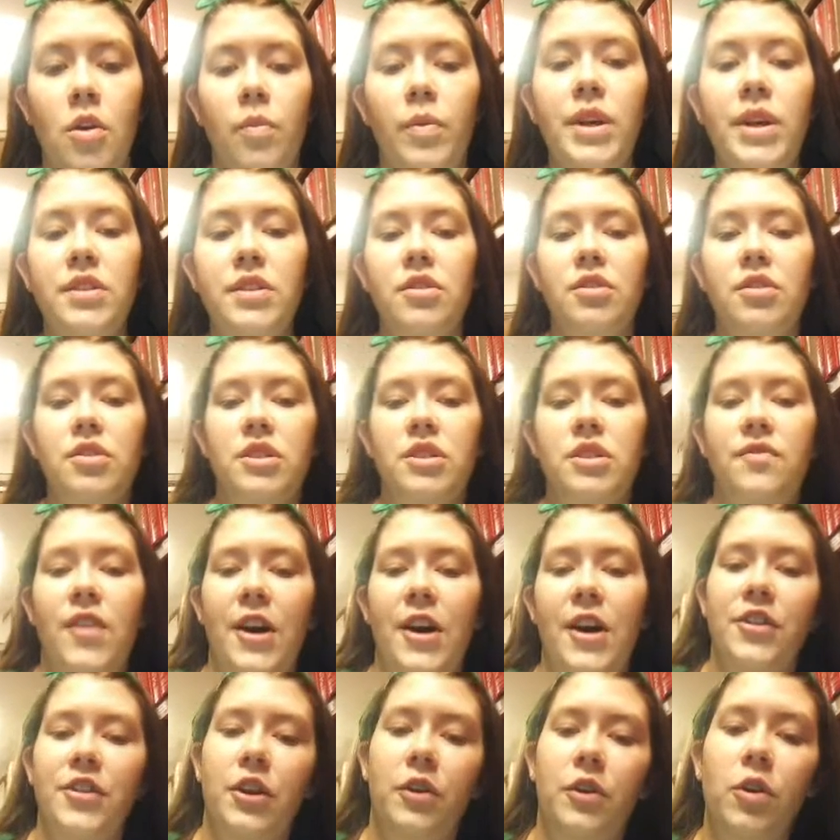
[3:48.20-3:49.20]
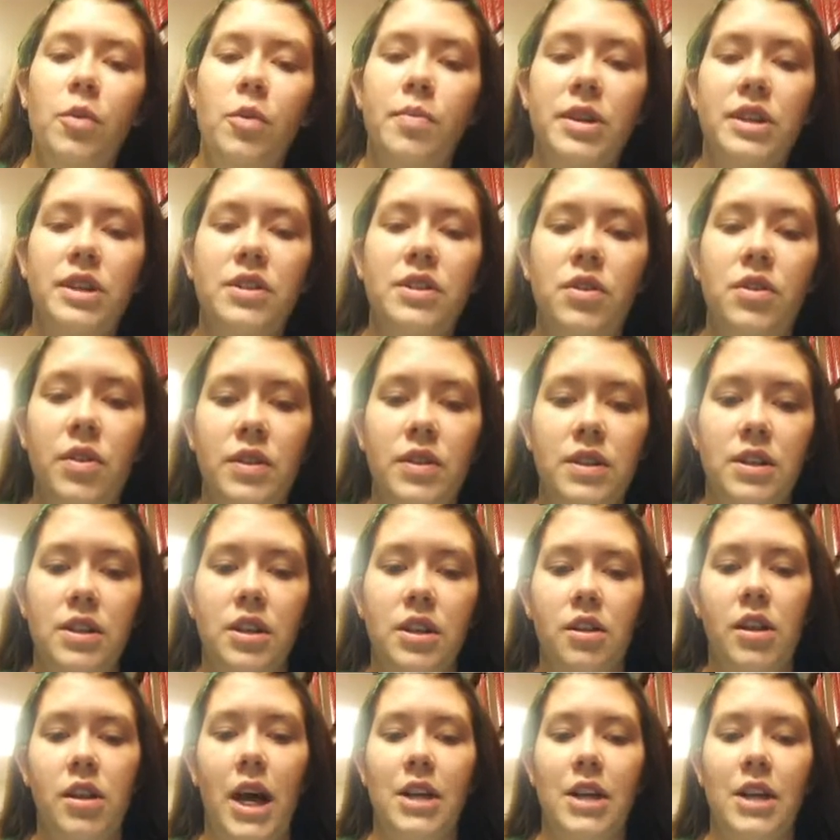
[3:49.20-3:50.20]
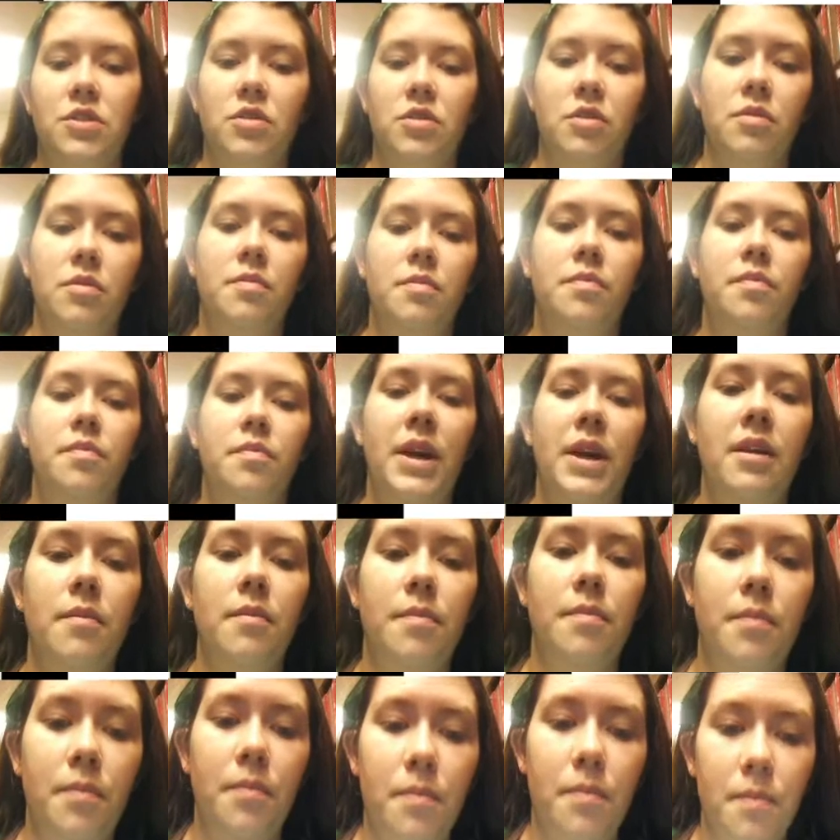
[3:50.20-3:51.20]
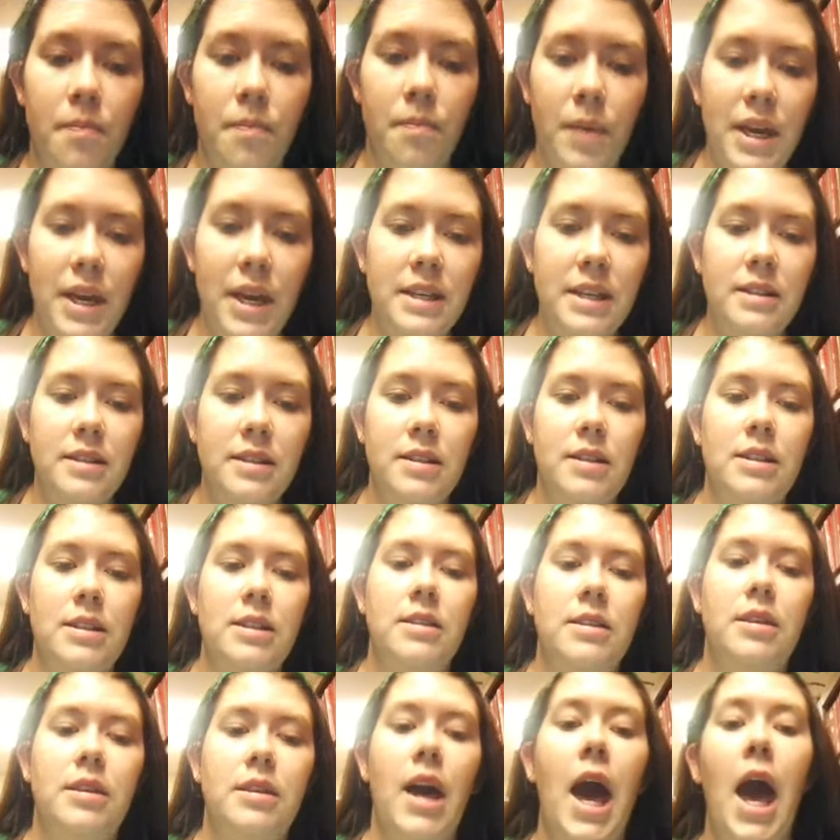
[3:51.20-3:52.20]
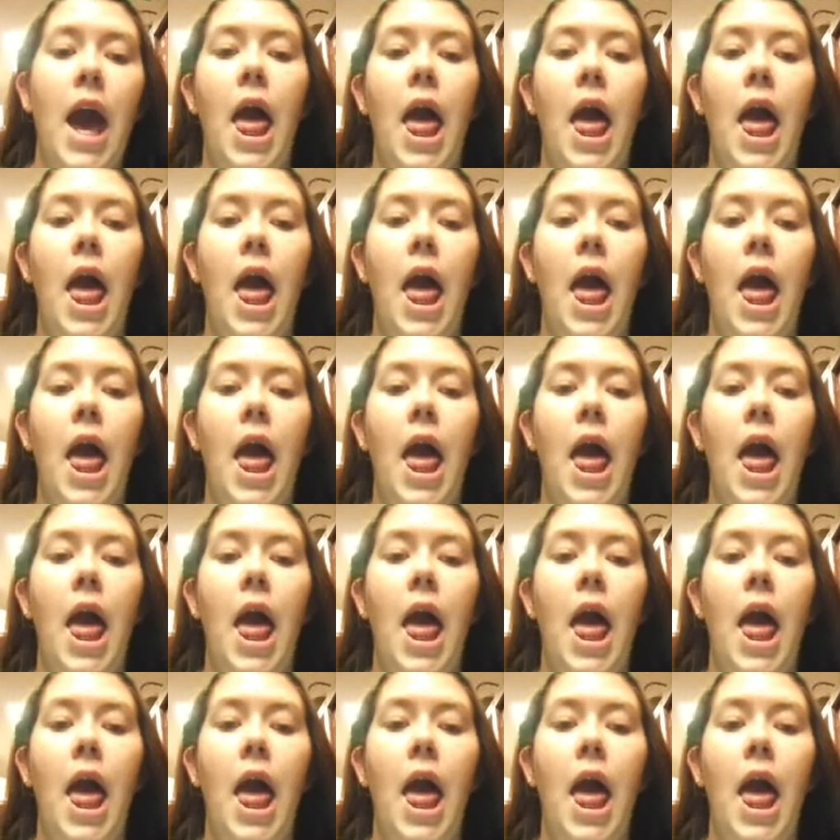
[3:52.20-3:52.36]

Researchers found that grouping students into classrooms based